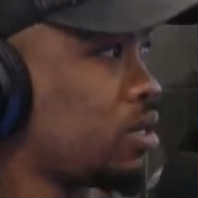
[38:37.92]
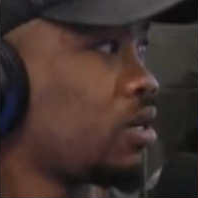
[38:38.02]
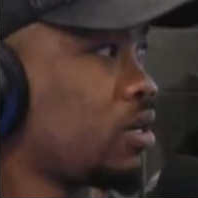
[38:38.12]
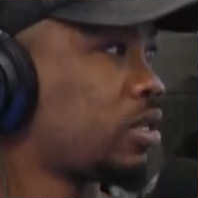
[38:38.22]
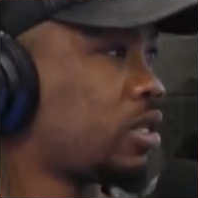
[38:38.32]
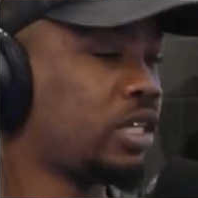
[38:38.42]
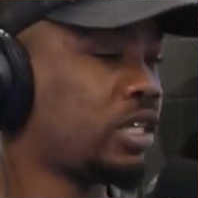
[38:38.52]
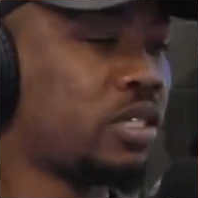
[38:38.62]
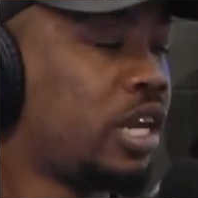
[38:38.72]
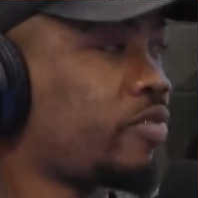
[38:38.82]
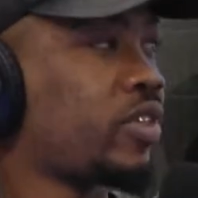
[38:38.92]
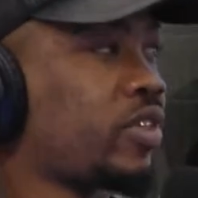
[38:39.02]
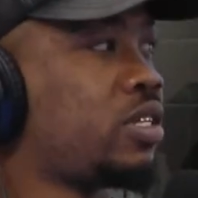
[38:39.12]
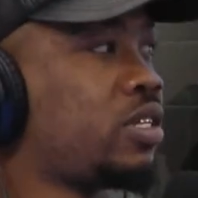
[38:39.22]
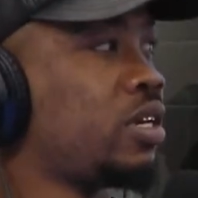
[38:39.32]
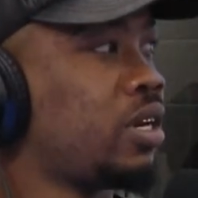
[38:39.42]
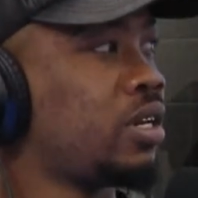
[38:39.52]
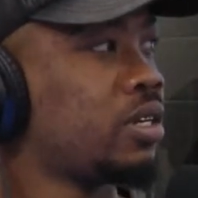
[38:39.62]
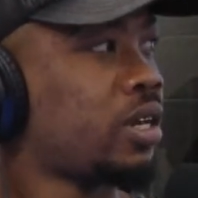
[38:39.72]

they just left us here and